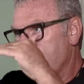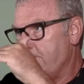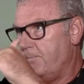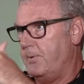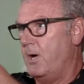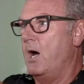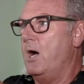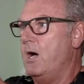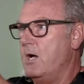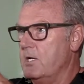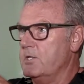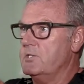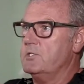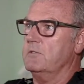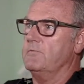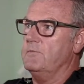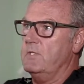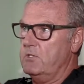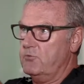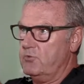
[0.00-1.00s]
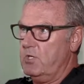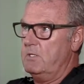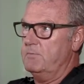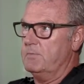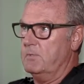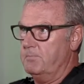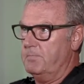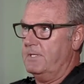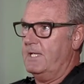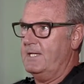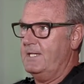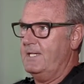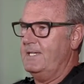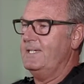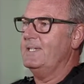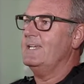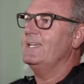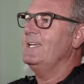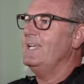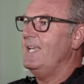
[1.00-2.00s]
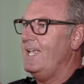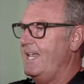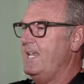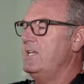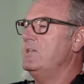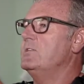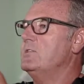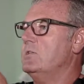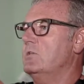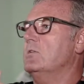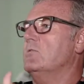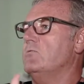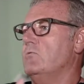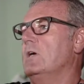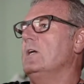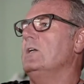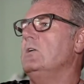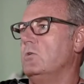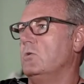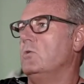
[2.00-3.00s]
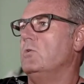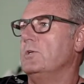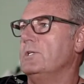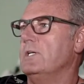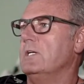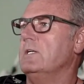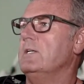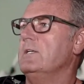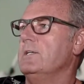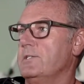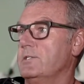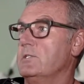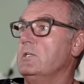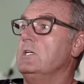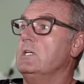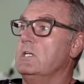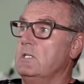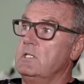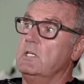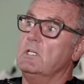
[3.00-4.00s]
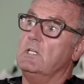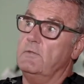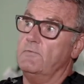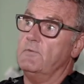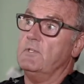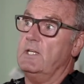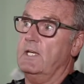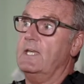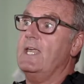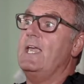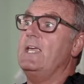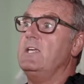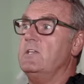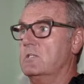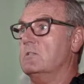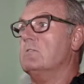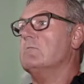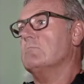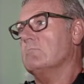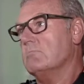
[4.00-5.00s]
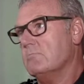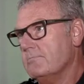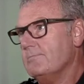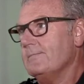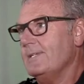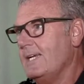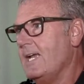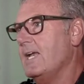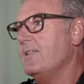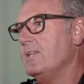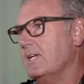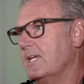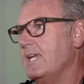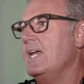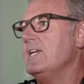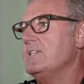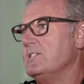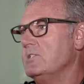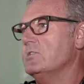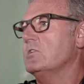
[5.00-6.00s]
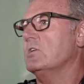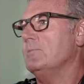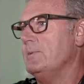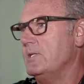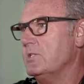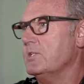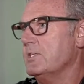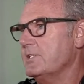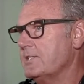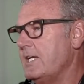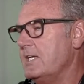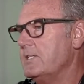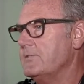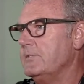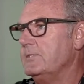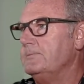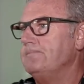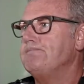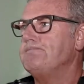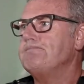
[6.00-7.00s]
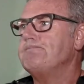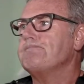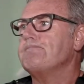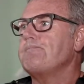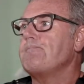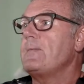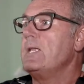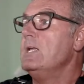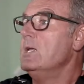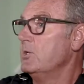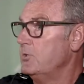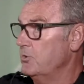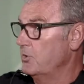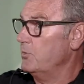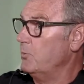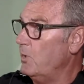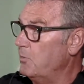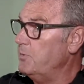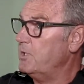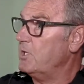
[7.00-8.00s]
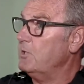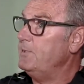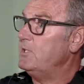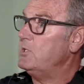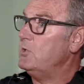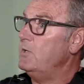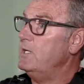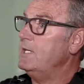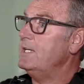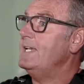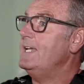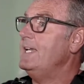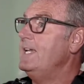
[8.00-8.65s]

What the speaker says: parts of the treatment planning into the right order so you can deliver the case and the case is going to be successful. Another one we're going to be doing